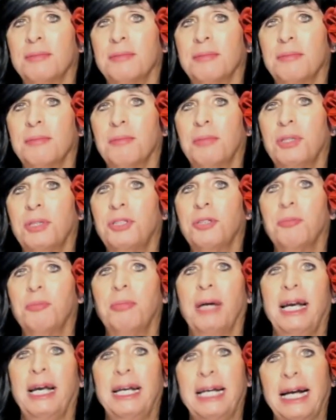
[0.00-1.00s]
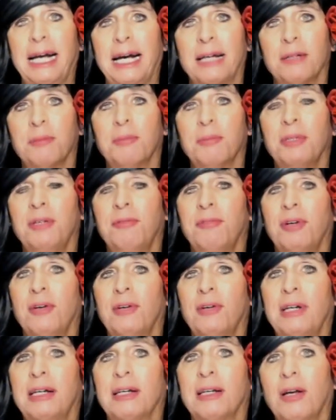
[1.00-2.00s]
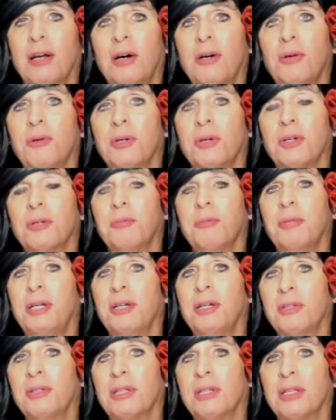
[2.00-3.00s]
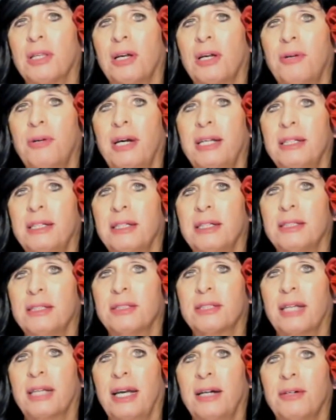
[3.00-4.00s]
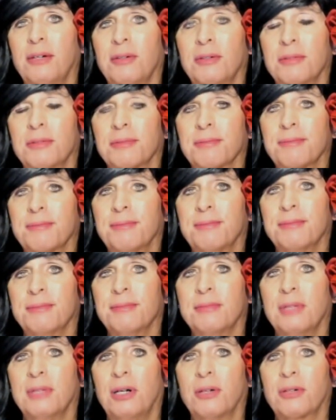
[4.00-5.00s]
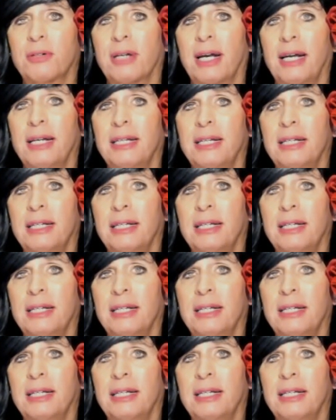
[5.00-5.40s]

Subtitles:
but your payout will be very low. It'll be on the low end of the scale. Okay.